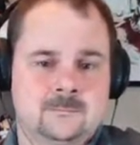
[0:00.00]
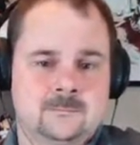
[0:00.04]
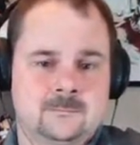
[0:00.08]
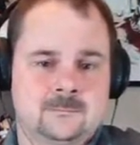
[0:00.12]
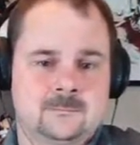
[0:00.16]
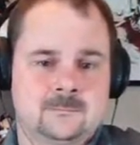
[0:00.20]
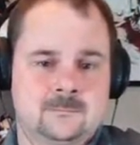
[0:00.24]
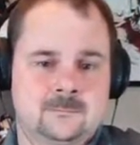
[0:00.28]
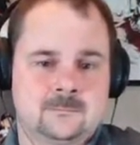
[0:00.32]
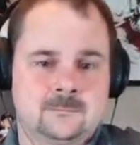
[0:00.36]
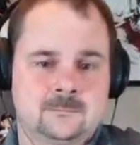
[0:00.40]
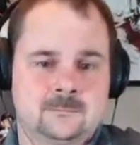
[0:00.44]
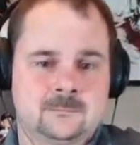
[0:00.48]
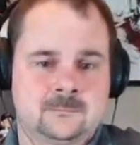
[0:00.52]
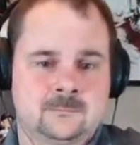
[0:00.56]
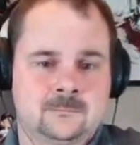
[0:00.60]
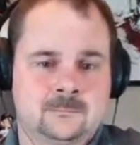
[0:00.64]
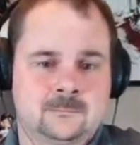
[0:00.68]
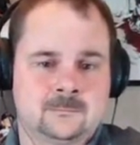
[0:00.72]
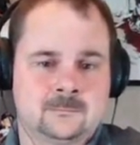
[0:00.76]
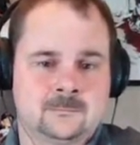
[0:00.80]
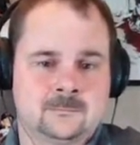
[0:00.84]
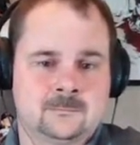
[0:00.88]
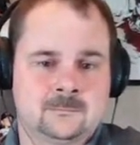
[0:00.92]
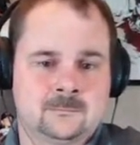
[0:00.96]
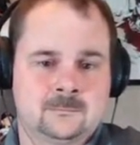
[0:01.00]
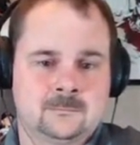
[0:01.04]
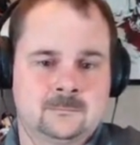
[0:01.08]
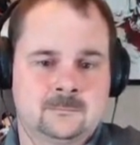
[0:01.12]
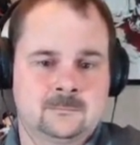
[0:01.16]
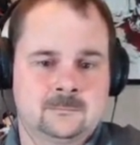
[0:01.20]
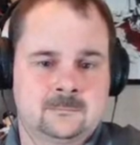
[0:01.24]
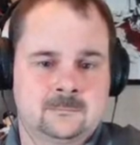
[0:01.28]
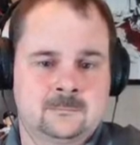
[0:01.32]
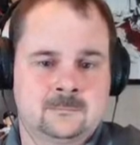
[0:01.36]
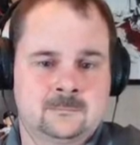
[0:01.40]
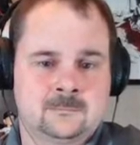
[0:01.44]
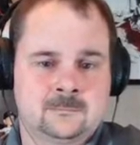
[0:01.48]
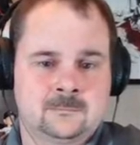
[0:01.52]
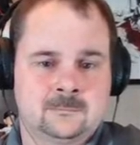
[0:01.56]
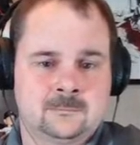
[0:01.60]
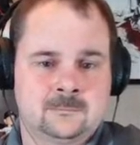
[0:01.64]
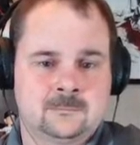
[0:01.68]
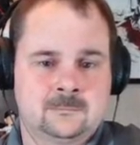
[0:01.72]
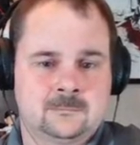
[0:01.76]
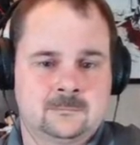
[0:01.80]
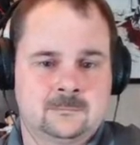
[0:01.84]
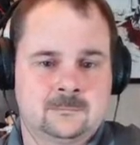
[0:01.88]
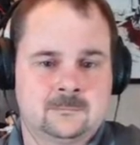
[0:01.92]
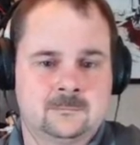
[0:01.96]

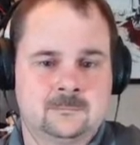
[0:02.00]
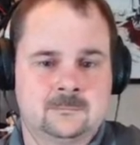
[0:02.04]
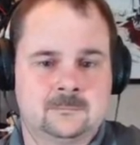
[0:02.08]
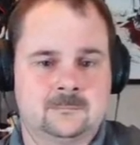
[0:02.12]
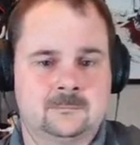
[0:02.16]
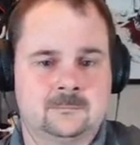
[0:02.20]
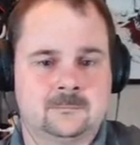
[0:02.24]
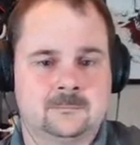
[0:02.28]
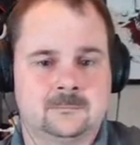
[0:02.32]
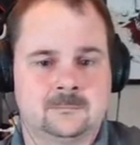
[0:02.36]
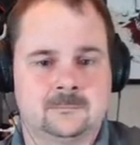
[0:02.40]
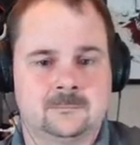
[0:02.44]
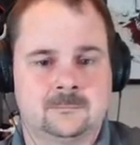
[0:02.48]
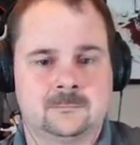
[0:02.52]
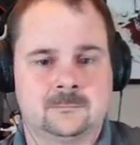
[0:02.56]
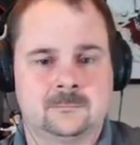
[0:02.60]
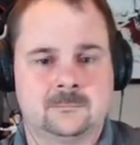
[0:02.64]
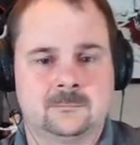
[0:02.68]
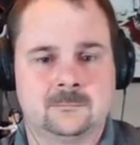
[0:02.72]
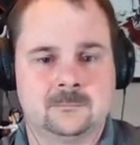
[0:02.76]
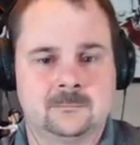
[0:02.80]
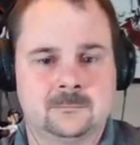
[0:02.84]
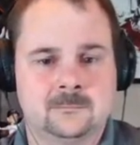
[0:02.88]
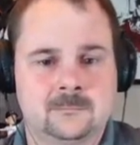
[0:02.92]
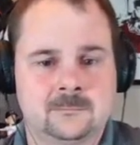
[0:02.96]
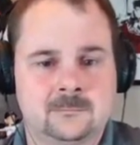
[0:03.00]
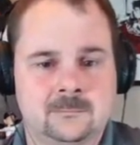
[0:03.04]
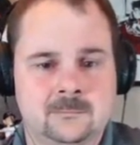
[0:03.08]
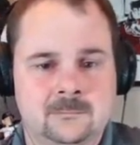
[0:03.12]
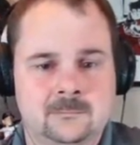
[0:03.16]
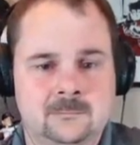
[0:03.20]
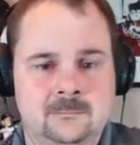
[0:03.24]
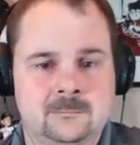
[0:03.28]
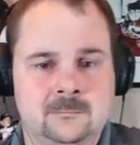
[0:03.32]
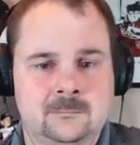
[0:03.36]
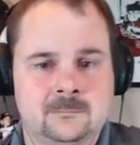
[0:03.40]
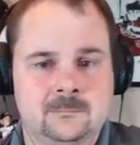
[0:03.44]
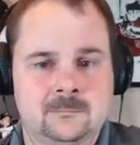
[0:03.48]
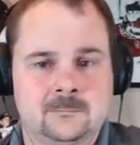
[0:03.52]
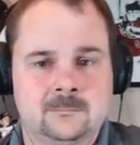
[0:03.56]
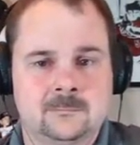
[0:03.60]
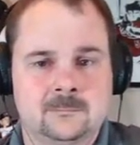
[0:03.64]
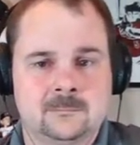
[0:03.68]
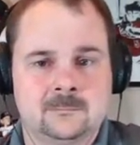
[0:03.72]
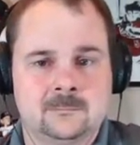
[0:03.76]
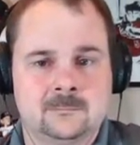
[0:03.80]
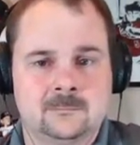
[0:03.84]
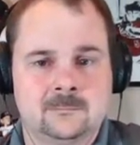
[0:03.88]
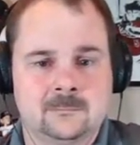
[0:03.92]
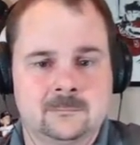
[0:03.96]

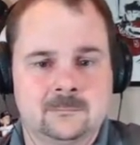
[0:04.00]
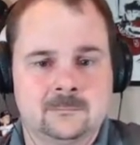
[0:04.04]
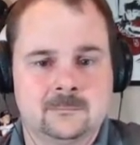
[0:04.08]
The person shown says nothing.